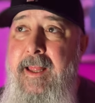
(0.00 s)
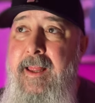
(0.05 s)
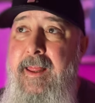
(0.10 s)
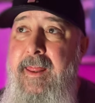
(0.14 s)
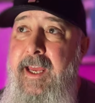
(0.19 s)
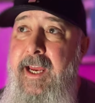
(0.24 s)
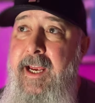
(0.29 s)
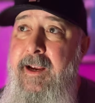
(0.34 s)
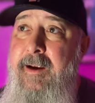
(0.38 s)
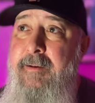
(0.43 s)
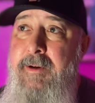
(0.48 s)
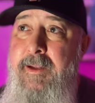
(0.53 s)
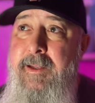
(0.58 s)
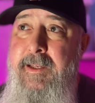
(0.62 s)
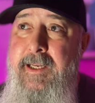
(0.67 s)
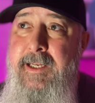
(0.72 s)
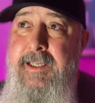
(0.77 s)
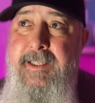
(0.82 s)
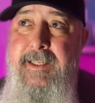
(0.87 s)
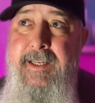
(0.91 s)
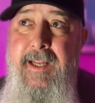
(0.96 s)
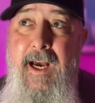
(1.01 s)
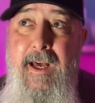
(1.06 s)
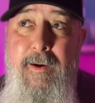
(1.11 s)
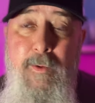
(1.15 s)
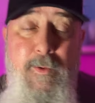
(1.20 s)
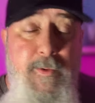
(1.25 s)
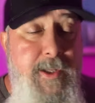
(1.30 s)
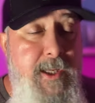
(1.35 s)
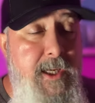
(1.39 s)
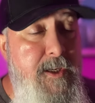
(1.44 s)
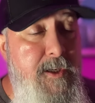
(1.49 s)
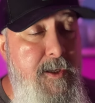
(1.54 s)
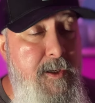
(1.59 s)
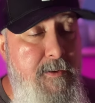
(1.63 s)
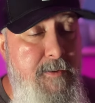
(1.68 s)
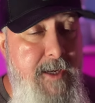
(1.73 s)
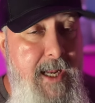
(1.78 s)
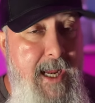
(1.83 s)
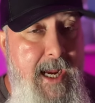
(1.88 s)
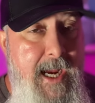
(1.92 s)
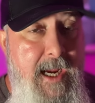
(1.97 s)
they released not only a
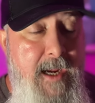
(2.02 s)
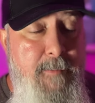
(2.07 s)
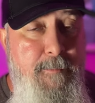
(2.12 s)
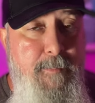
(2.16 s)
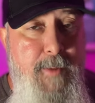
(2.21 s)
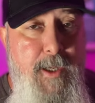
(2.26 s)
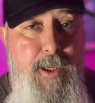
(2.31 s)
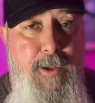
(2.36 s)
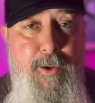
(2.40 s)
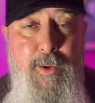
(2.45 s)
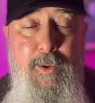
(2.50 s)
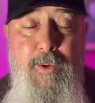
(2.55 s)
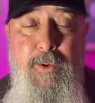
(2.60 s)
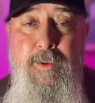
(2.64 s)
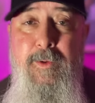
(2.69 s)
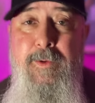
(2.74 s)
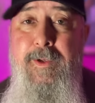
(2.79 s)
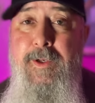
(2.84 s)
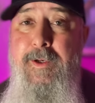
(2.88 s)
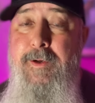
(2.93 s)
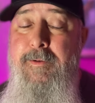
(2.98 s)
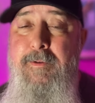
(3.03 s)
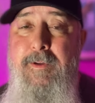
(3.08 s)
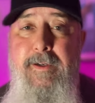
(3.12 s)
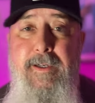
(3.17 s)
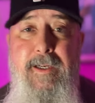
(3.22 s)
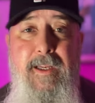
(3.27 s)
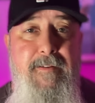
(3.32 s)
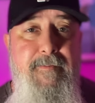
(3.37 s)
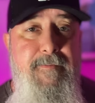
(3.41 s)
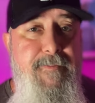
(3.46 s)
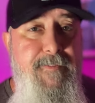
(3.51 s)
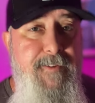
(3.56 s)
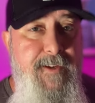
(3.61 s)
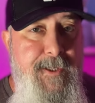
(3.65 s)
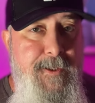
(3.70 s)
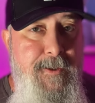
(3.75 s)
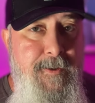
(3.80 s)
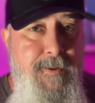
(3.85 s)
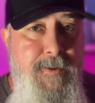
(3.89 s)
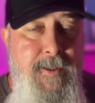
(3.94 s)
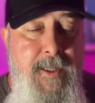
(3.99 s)
new name, but a whole new look and
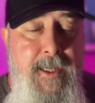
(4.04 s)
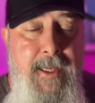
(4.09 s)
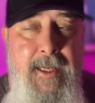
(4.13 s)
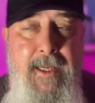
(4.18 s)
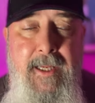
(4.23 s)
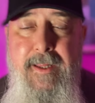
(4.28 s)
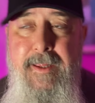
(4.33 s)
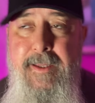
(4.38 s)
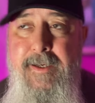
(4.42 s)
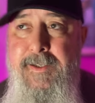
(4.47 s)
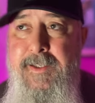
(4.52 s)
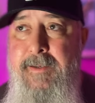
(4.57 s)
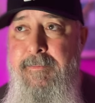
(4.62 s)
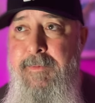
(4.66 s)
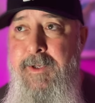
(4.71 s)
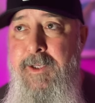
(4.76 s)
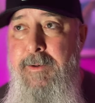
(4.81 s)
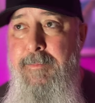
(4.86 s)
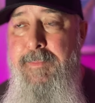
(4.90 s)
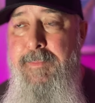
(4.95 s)
feel. There's some new